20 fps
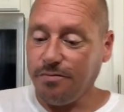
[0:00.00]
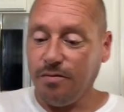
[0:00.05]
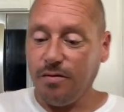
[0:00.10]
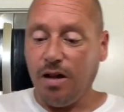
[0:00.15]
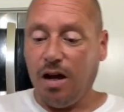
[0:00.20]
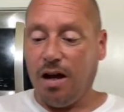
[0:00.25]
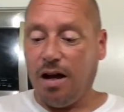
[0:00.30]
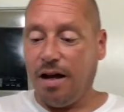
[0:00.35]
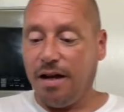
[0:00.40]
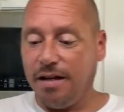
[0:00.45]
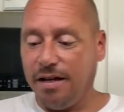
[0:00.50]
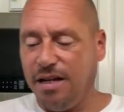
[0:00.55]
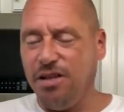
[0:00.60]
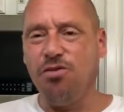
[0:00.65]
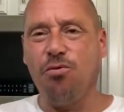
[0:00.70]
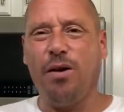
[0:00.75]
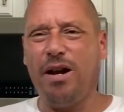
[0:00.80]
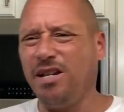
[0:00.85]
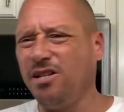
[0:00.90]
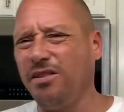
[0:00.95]
uh,
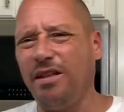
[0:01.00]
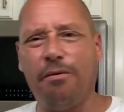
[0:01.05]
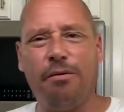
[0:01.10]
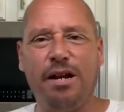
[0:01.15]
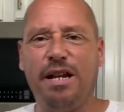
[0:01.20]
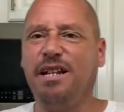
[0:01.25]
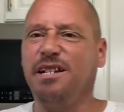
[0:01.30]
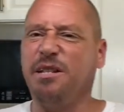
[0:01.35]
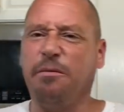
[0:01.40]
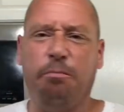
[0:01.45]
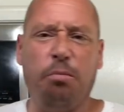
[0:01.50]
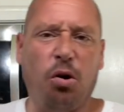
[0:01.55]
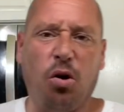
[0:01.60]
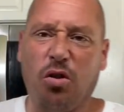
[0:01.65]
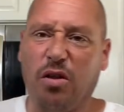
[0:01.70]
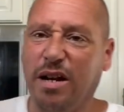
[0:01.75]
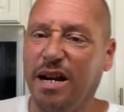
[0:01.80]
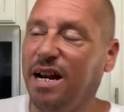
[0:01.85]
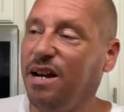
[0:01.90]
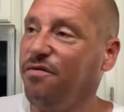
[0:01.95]
either way, so that way it doesn't
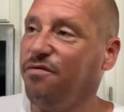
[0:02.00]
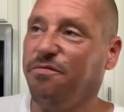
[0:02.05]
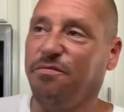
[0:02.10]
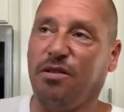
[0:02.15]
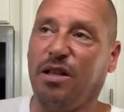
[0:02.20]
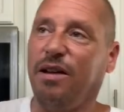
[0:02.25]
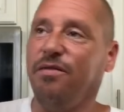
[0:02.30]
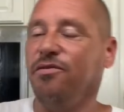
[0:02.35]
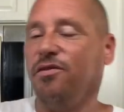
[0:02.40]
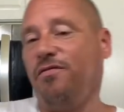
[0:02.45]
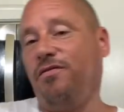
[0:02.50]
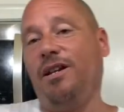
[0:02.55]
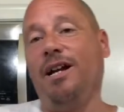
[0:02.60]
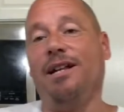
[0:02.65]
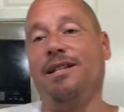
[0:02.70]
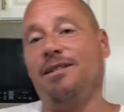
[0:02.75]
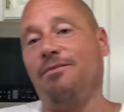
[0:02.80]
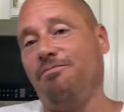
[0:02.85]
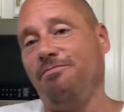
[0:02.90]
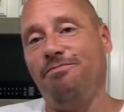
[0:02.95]
pull in any flavor if you
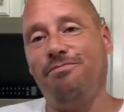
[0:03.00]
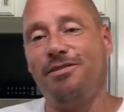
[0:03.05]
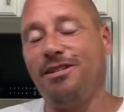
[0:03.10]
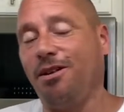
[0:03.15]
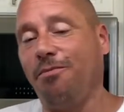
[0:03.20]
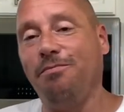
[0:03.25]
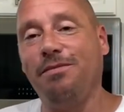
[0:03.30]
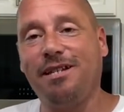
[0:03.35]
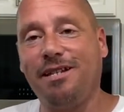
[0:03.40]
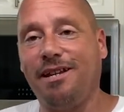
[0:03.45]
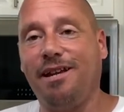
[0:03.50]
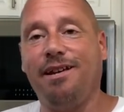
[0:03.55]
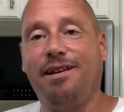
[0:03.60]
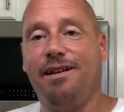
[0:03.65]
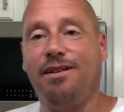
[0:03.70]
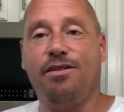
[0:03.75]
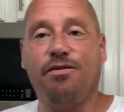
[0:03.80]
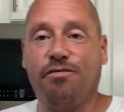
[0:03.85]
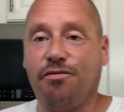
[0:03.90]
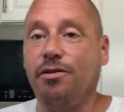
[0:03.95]
got some something stinky
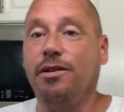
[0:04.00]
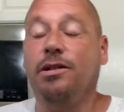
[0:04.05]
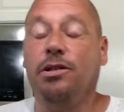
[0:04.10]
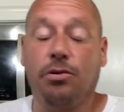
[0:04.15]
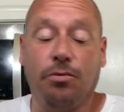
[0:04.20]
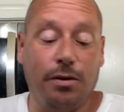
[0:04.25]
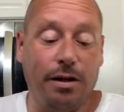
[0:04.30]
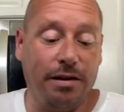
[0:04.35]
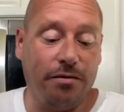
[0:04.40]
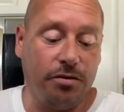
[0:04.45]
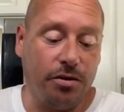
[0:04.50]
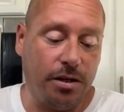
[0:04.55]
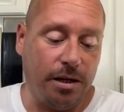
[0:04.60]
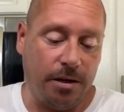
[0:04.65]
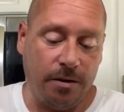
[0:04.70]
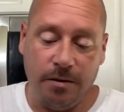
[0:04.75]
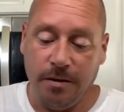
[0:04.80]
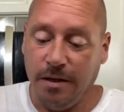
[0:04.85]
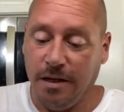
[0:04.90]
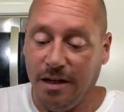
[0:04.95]
in your fridge or whatever, you
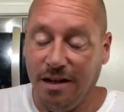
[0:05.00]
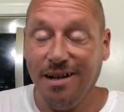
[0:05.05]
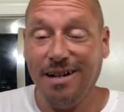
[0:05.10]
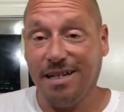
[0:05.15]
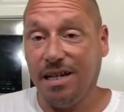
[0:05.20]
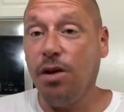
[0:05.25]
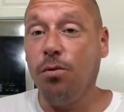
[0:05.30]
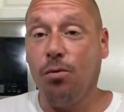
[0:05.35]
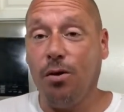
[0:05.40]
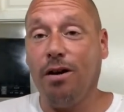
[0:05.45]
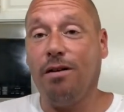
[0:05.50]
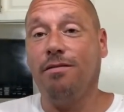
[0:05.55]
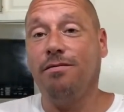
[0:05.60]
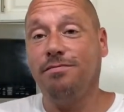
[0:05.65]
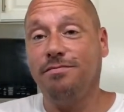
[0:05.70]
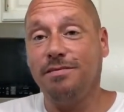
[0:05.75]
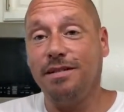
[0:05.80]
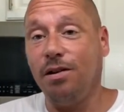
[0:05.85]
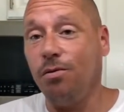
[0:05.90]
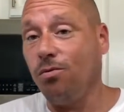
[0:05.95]
know, because it will.
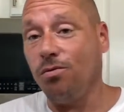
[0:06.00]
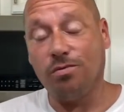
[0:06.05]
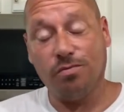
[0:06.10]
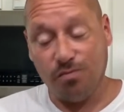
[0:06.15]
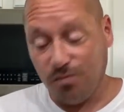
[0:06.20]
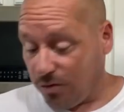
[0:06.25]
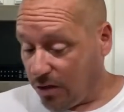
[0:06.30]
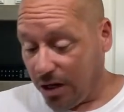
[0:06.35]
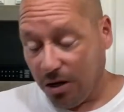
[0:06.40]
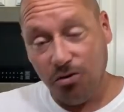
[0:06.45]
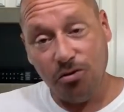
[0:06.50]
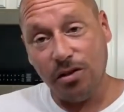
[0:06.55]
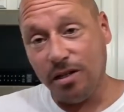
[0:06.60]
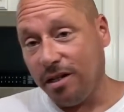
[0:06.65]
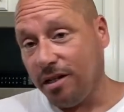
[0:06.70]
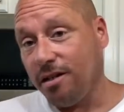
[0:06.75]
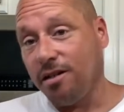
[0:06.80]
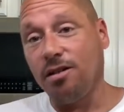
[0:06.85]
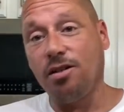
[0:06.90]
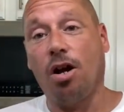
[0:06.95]
It will literally
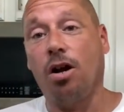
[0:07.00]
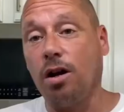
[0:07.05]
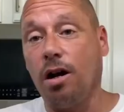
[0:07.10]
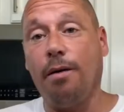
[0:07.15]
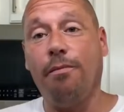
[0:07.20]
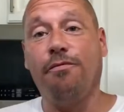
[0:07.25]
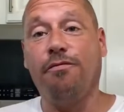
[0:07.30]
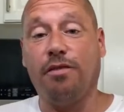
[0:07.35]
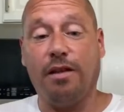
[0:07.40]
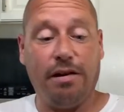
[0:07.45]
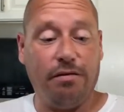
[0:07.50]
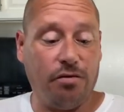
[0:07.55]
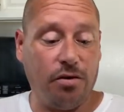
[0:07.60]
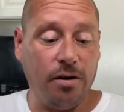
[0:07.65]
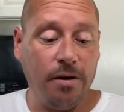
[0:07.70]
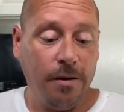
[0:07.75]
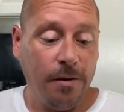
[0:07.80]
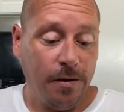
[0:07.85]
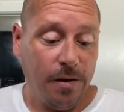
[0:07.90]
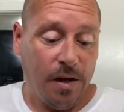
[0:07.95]
suck up flavor.
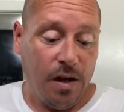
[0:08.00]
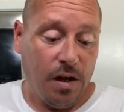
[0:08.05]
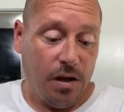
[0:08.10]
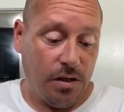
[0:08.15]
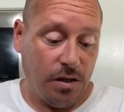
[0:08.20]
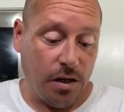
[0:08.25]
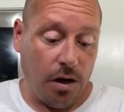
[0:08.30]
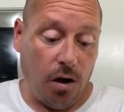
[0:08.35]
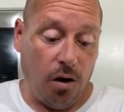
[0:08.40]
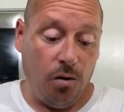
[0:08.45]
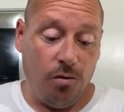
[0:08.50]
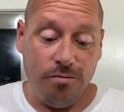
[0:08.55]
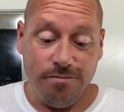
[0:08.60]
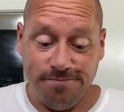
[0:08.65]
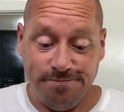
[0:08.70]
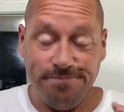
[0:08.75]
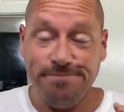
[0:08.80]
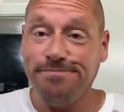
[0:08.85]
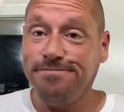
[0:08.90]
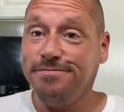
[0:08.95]
So
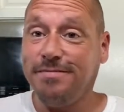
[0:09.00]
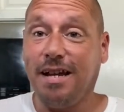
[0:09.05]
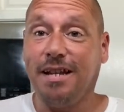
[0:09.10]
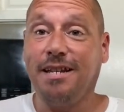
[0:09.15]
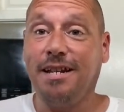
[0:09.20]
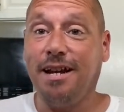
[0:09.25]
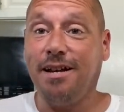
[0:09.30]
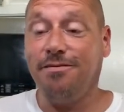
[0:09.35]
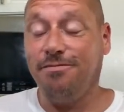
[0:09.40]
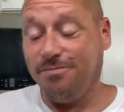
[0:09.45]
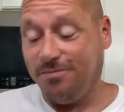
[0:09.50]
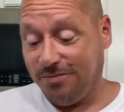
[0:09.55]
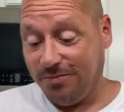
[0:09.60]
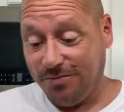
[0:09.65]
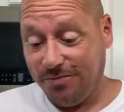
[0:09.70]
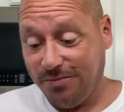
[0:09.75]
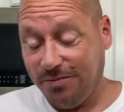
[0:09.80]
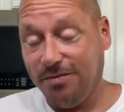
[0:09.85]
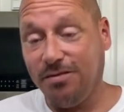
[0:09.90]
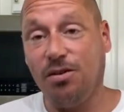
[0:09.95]
that's it.
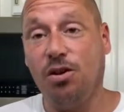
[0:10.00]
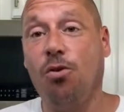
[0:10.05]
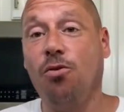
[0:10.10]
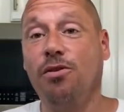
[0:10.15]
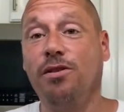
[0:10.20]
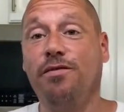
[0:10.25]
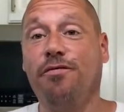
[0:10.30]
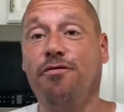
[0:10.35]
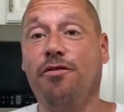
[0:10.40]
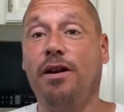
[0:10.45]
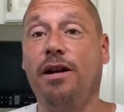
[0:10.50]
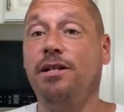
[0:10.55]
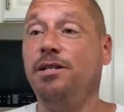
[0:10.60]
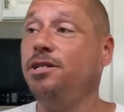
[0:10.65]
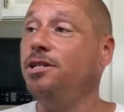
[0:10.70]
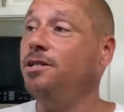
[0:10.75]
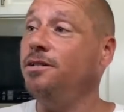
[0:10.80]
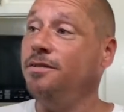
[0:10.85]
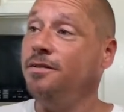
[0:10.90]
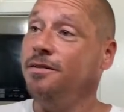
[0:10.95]
Going to the
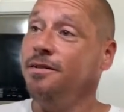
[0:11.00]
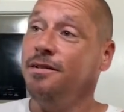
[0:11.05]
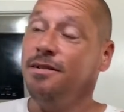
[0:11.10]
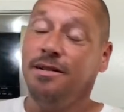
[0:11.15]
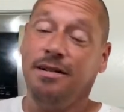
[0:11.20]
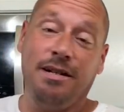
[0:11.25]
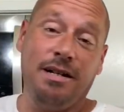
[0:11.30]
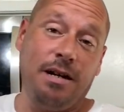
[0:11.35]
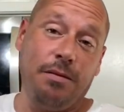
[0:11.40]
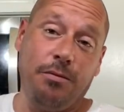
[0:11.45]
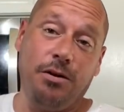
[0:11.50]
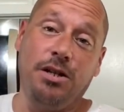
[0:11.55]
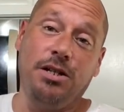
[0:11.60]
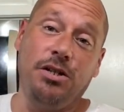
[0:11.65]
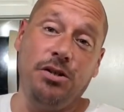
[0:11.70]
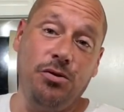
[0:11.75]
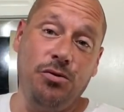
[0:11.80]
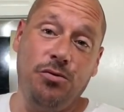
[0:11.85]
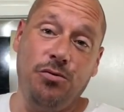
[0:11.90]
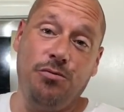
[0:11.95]
fridge. I'm gonna
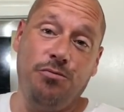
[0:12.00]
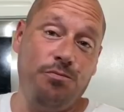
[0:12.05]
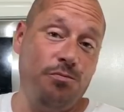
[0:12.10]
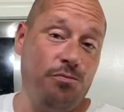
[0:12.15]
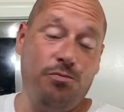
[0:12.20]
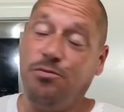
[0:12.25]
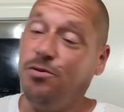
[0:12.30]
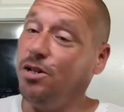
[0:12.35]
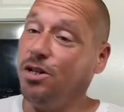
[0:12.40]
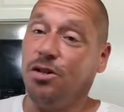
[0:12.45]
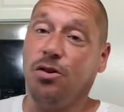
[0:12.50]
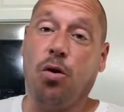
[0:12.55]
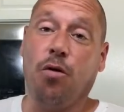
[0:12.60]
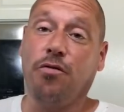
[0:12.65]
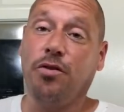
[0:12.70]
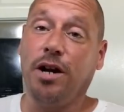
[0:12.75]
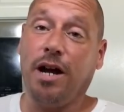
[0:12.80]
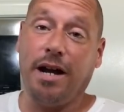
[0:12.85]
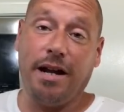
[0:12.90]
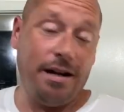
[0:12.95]
do just
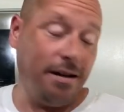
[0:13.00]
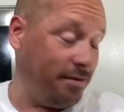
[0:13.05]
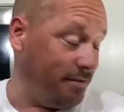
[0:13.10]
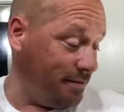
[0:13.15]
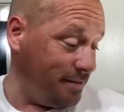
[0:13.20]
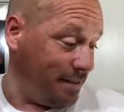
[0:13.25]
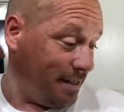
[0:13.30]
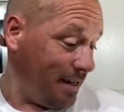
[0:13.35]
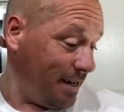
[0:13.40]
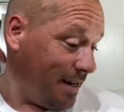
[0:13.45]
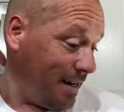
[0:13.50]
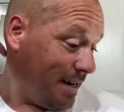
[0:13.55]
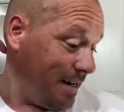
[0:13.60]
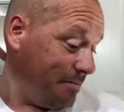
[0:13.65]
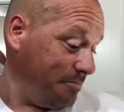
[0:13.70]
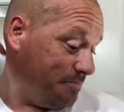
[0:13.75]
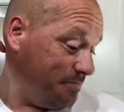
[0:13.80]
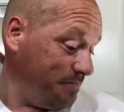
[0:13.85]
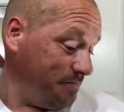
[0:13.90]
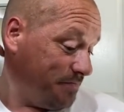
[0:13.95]
overnight.
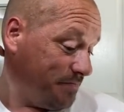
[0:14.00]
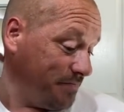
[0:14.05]
Um,